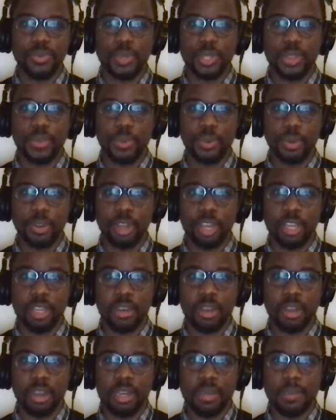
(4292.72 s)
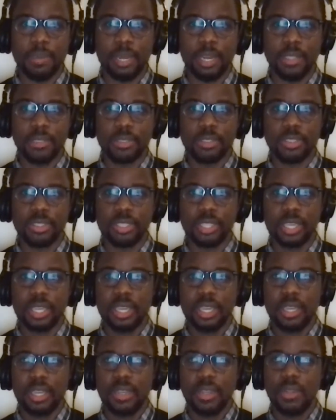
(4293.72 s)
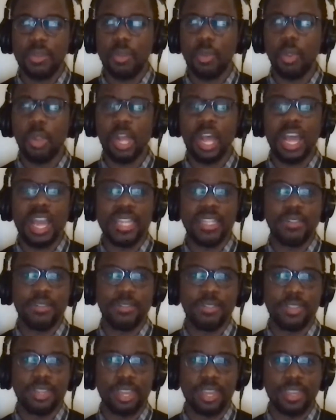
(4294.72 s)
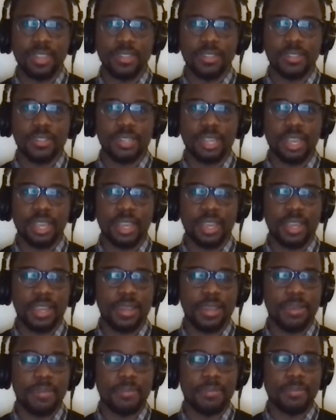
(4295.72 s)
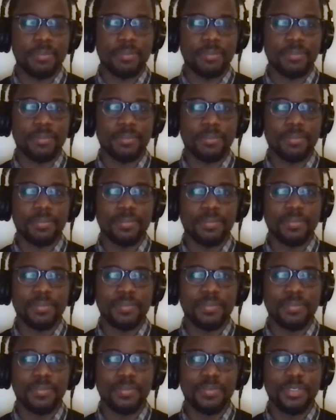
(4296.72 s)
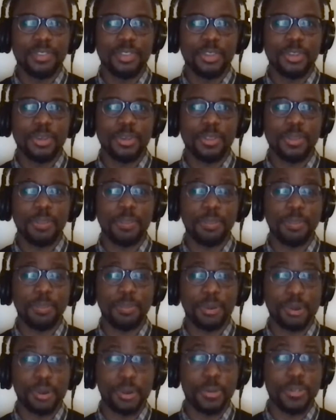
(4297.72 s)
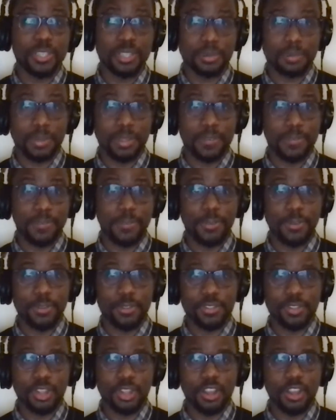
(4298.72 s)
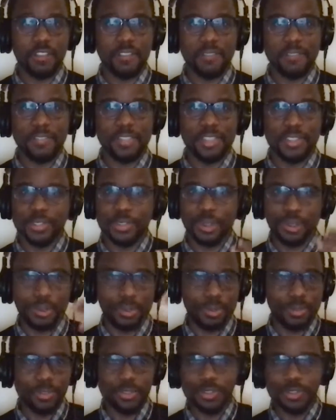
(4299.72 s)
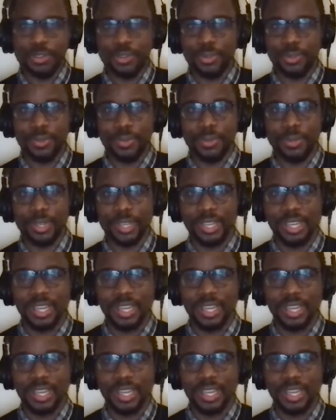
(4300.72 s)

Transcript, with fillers: we thought long and hard about all kinds of things. Um, you know, the pros and pitfalls of this whole new